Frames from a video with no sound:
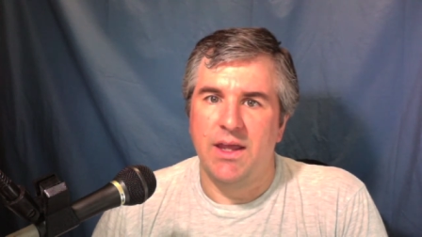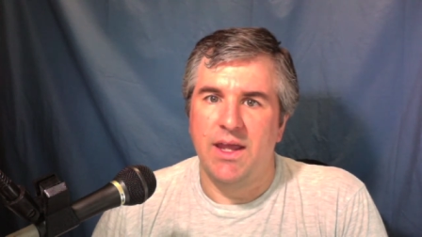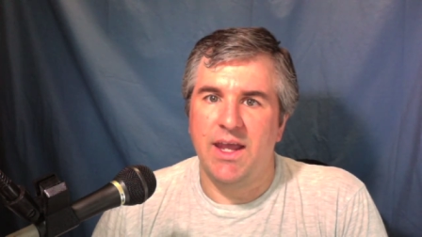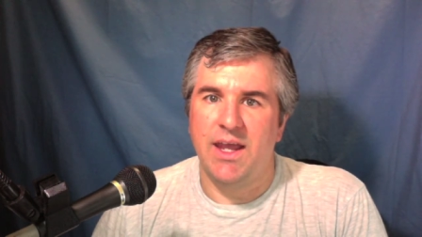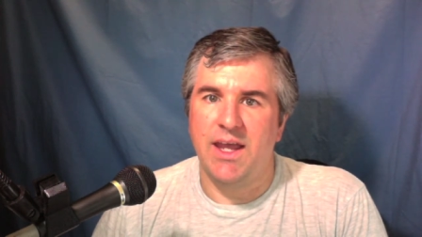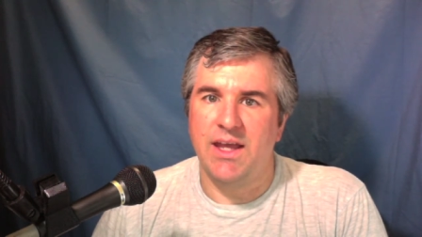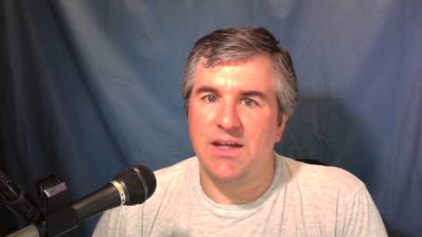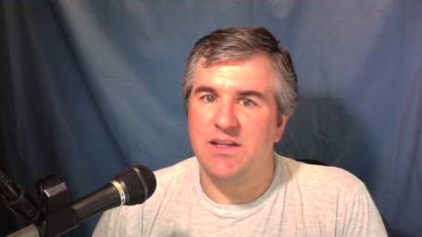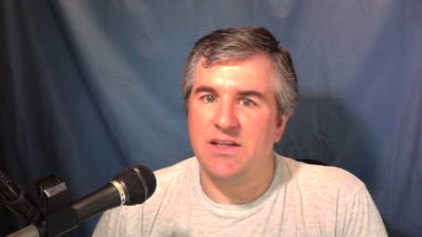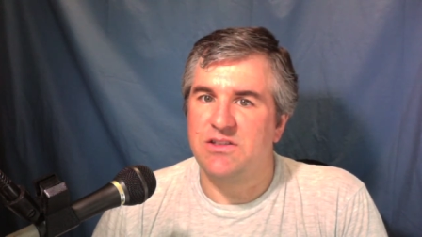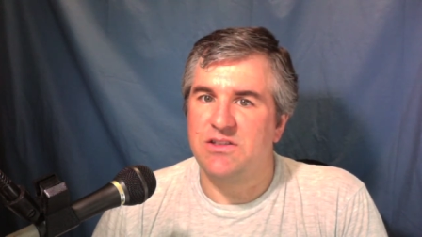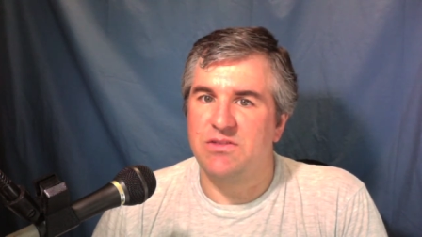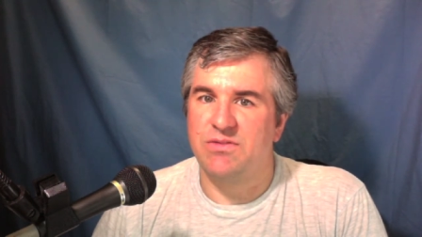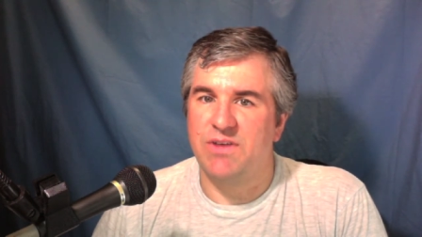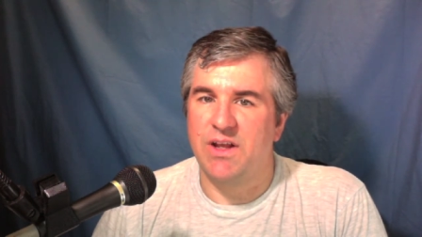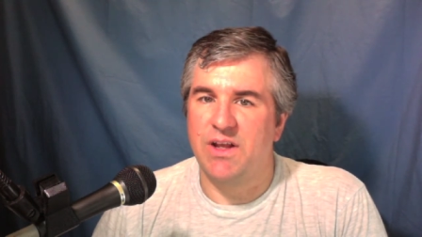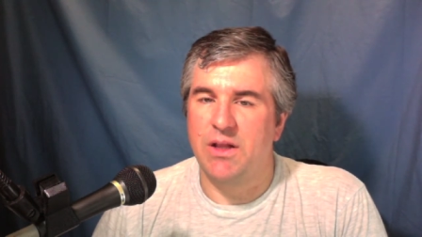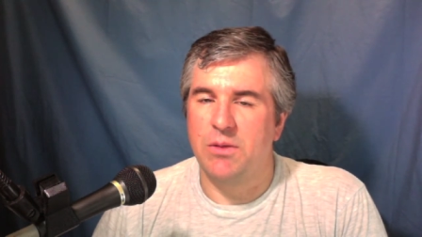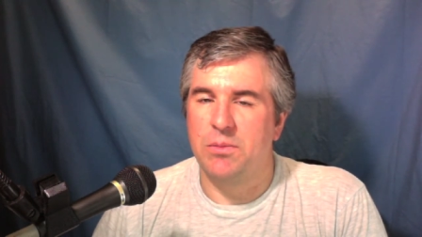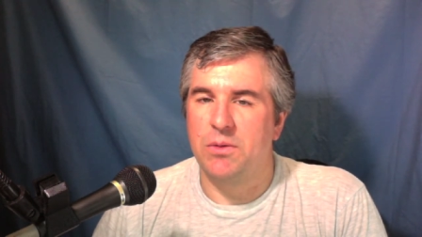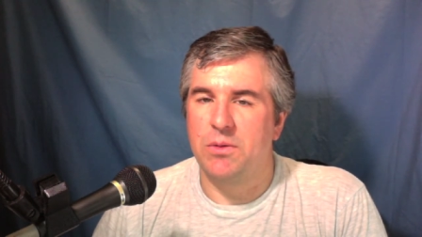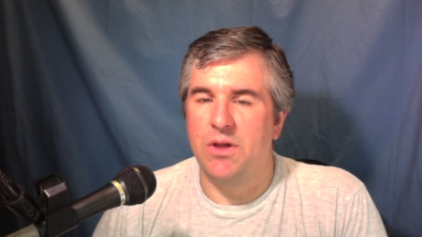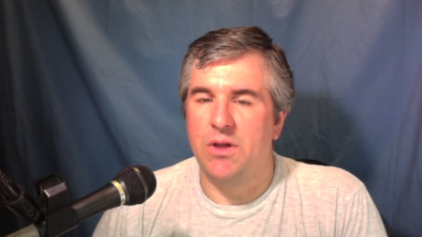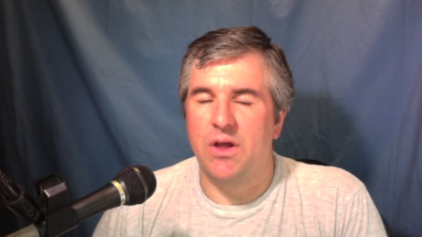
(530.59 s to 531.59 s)
and it's
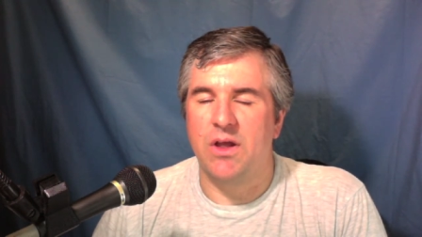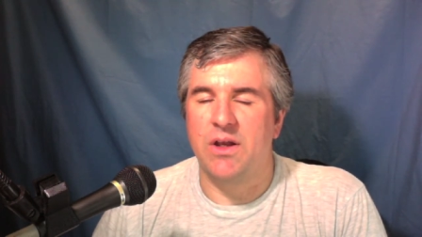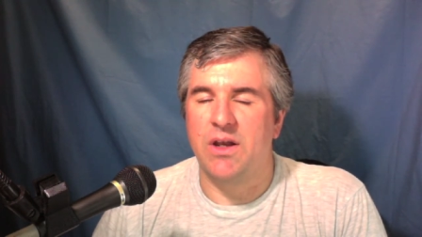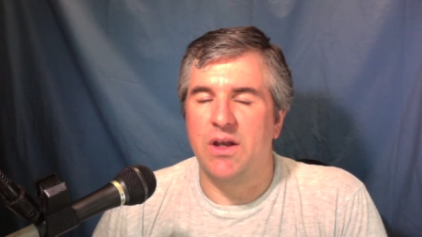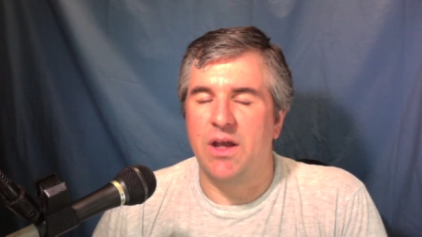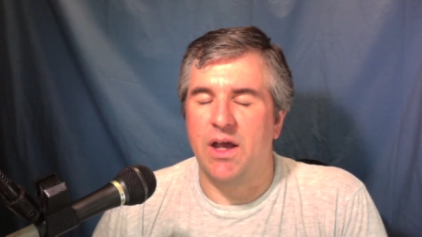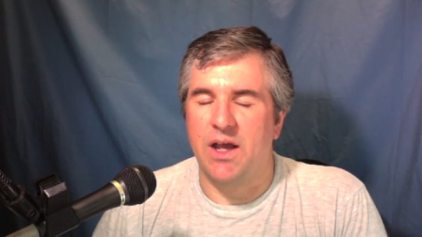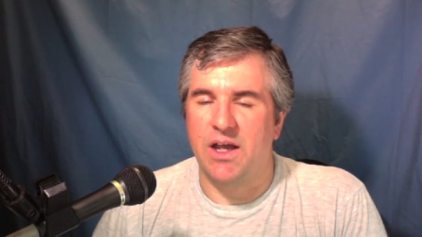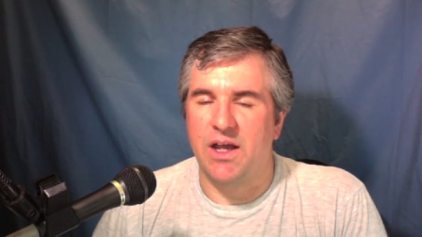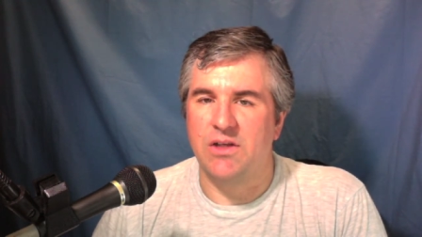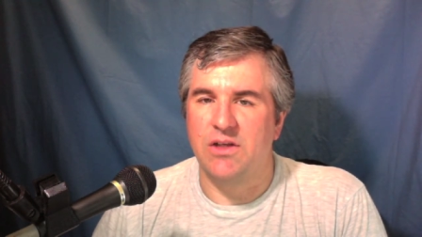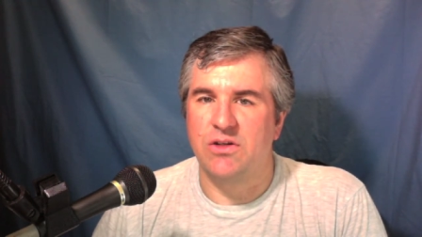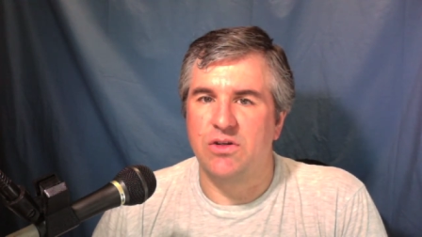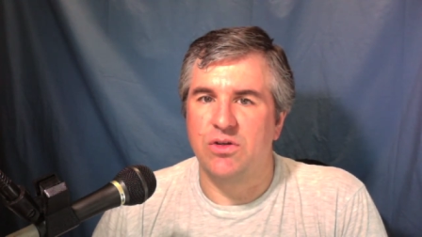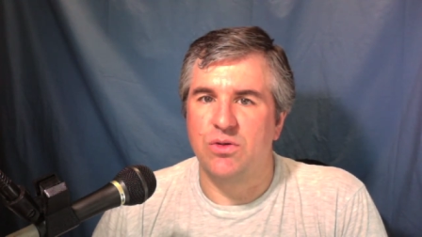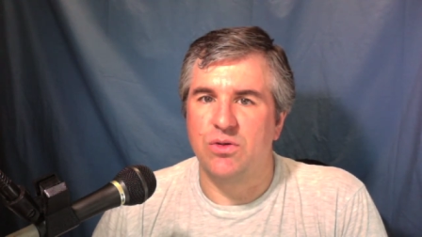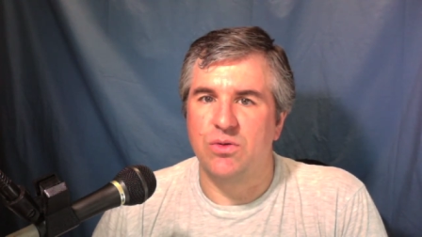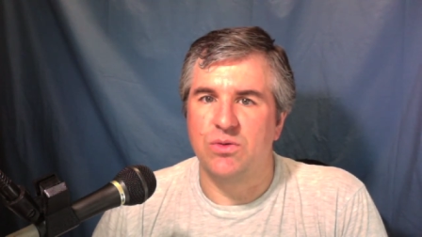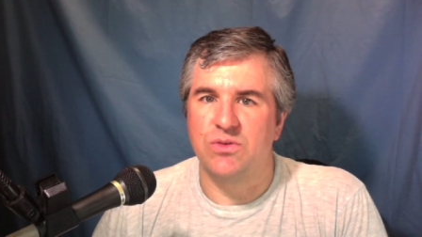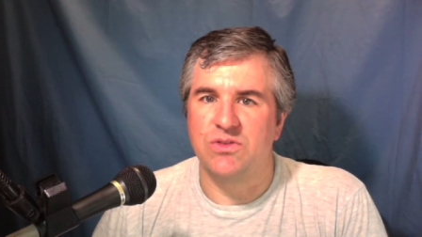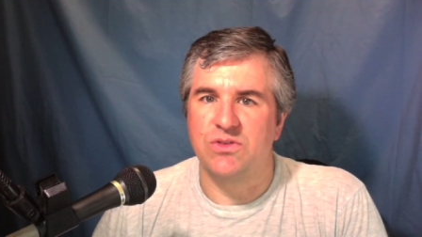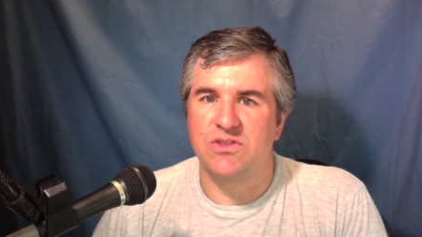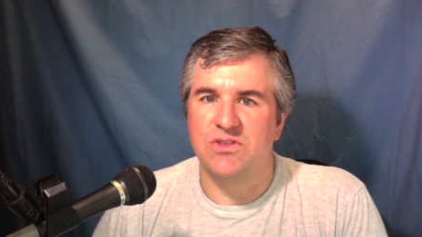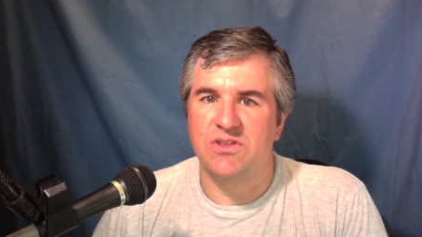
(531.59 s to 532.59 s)
available on
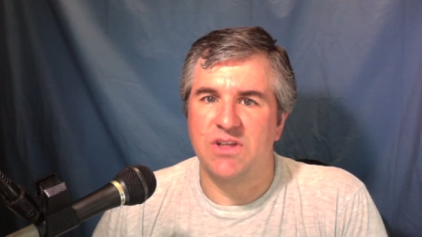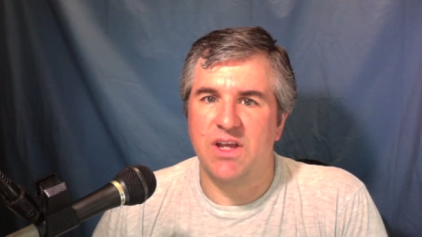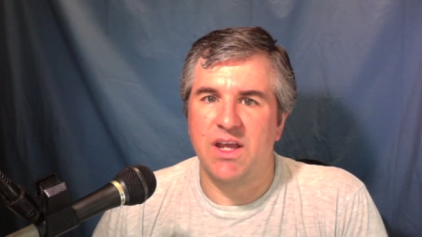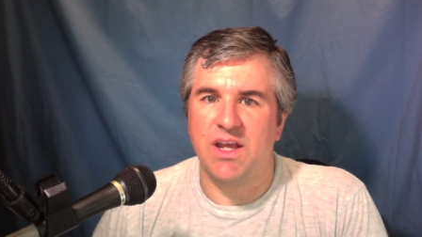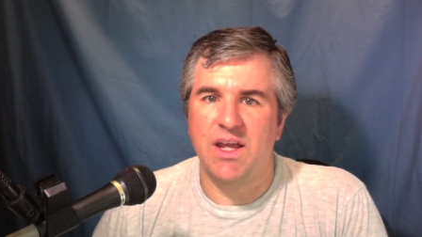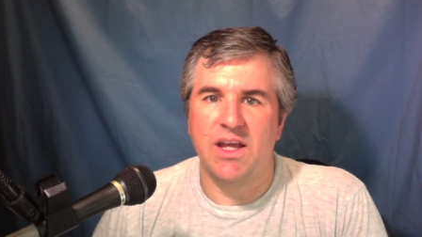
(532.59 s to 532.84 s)
iTunes